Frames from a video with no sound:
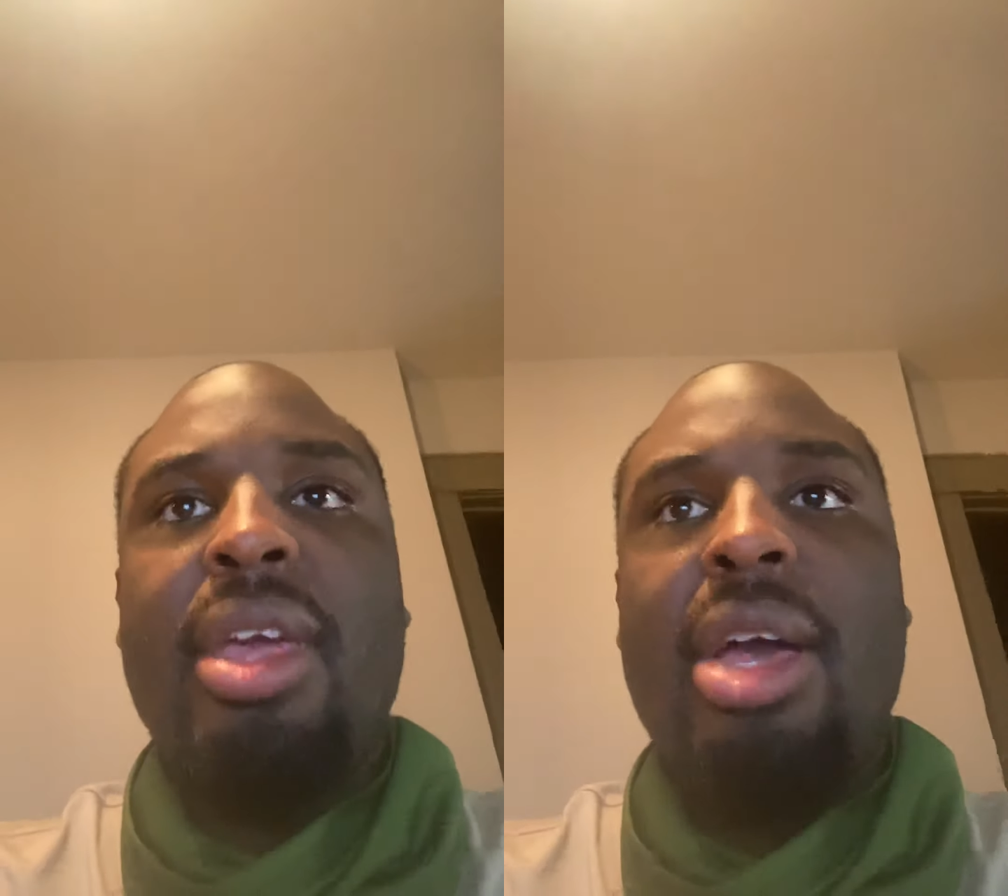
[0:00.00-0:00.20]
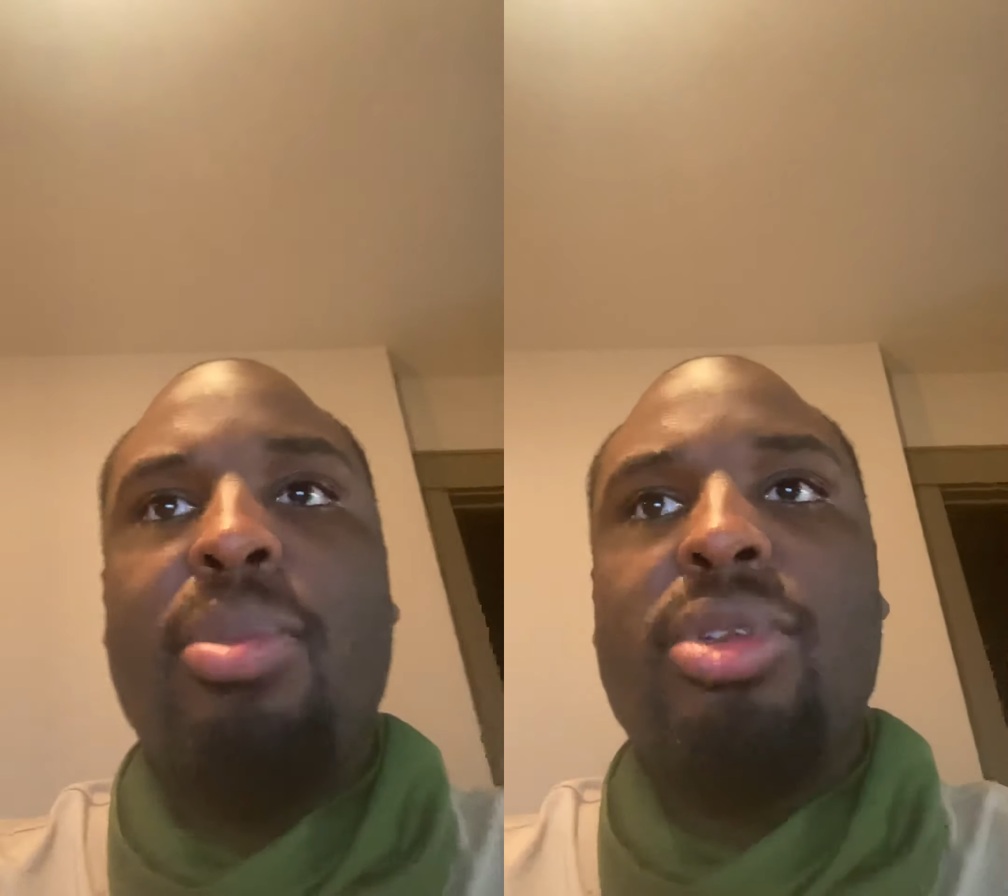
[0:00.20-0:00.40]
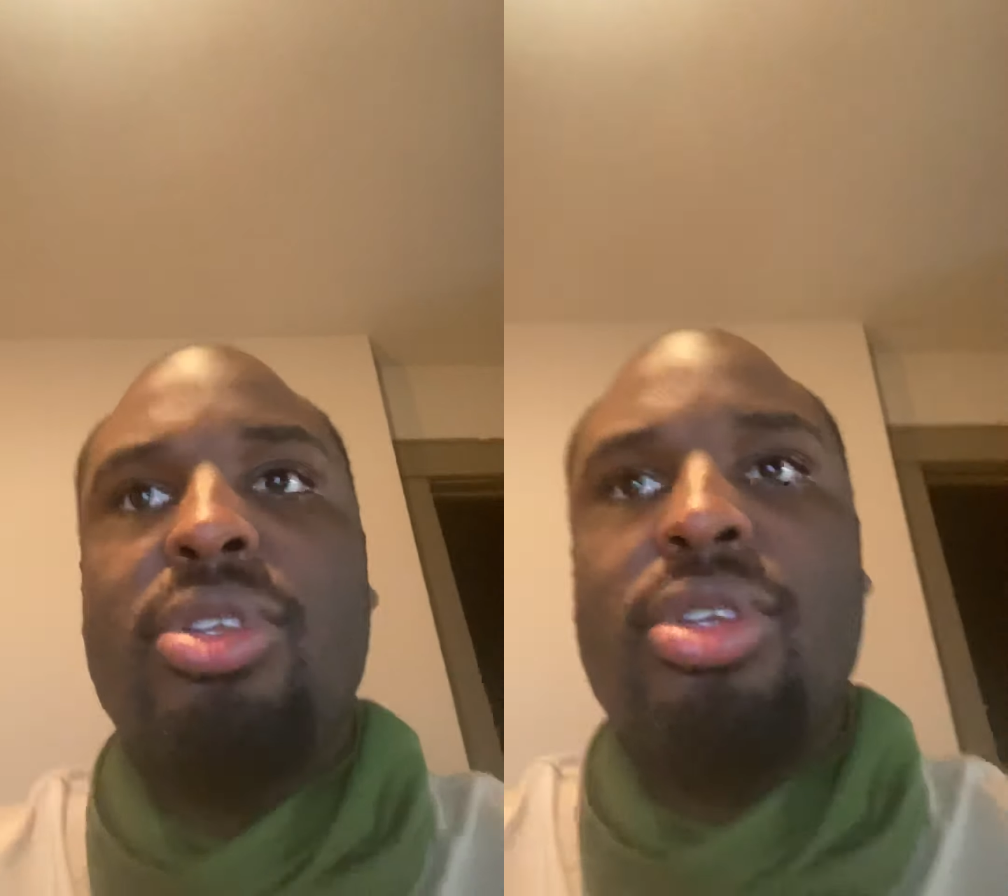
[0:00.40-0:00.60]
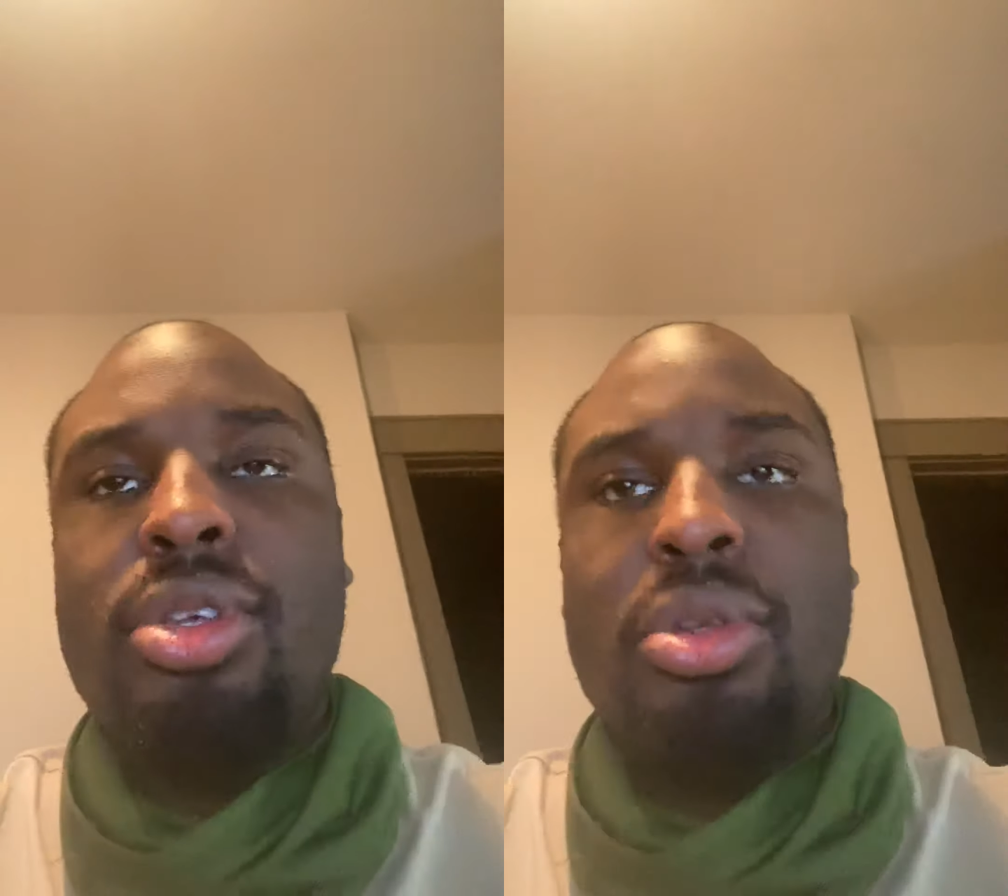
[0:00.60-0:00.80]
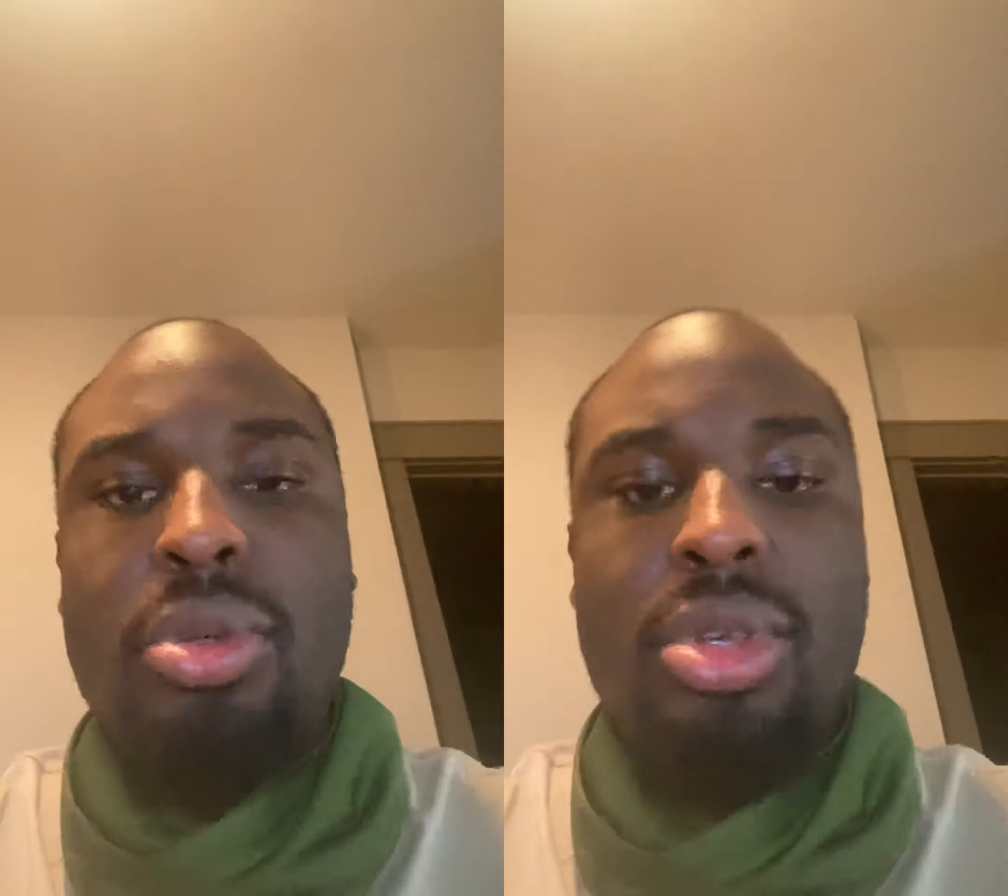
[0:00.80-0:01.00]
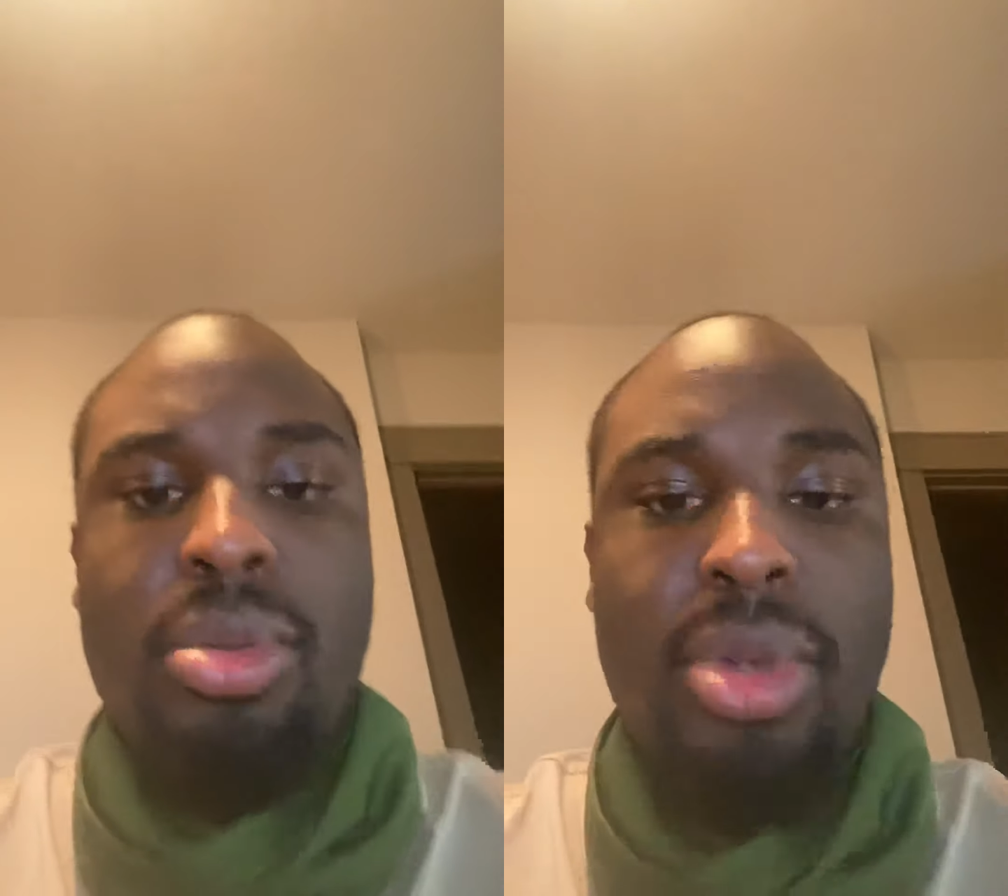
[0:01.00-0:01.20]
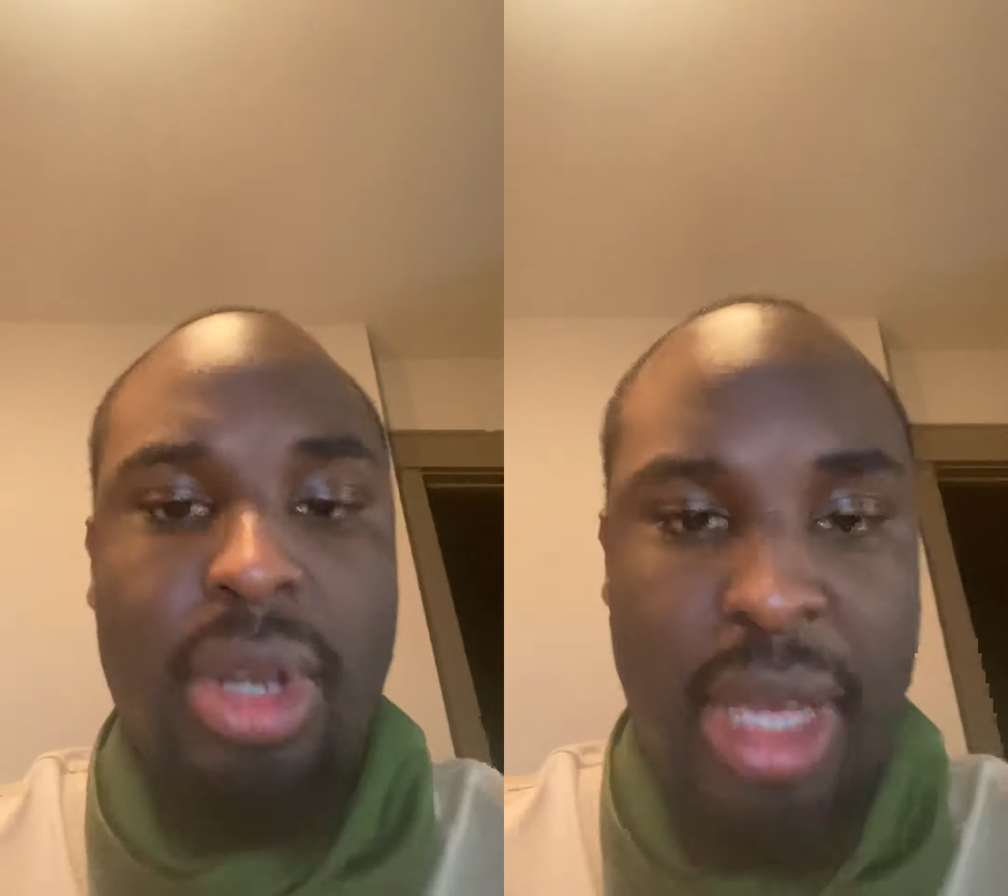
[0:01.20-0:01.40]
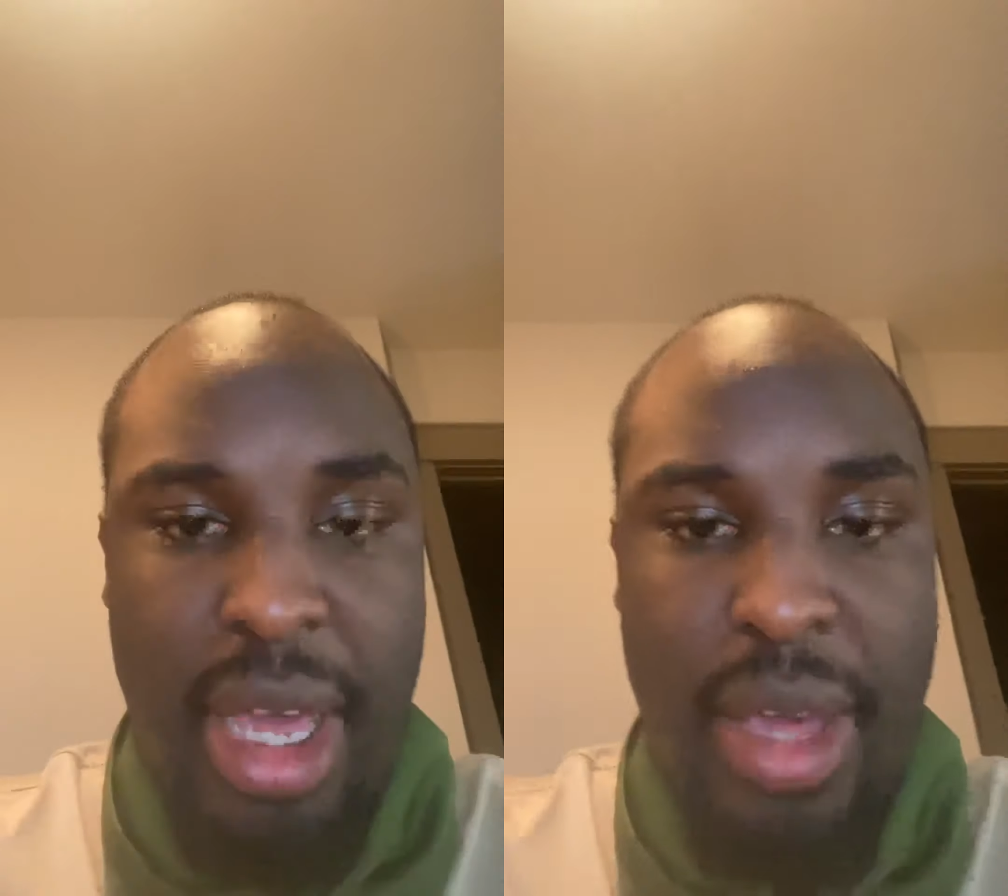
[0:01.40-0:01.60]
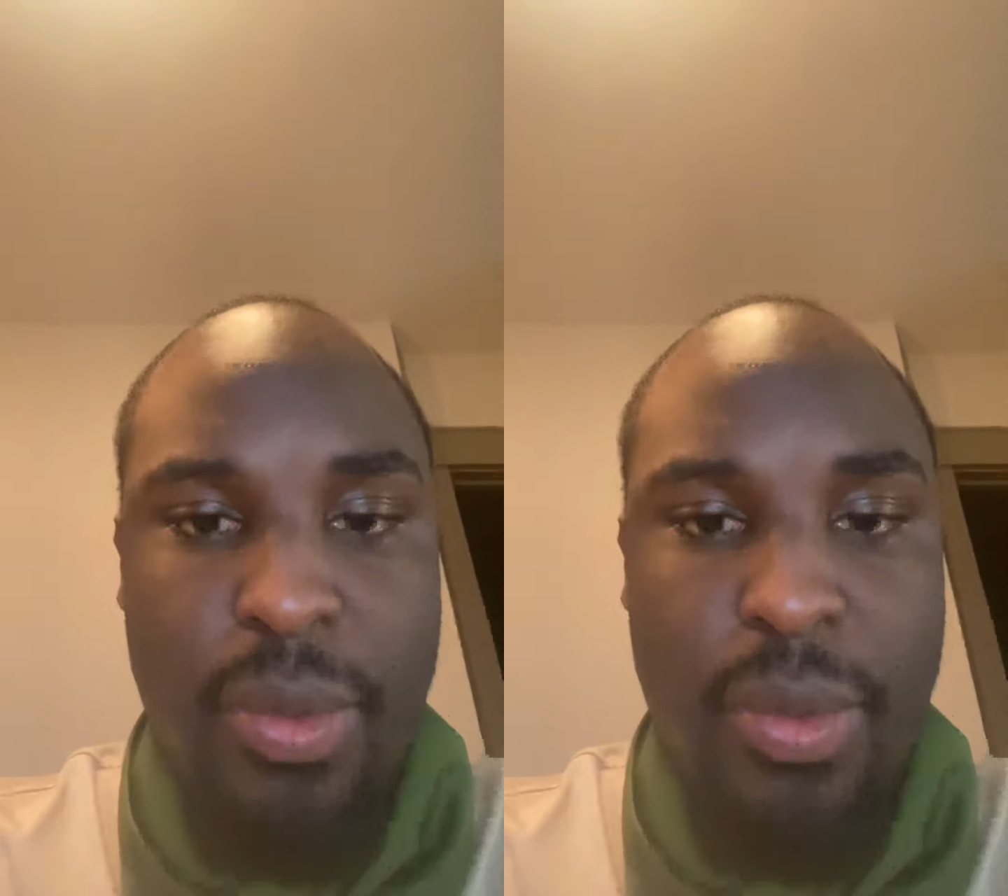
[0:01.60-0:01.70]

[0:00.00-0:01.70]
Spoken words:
able to communicate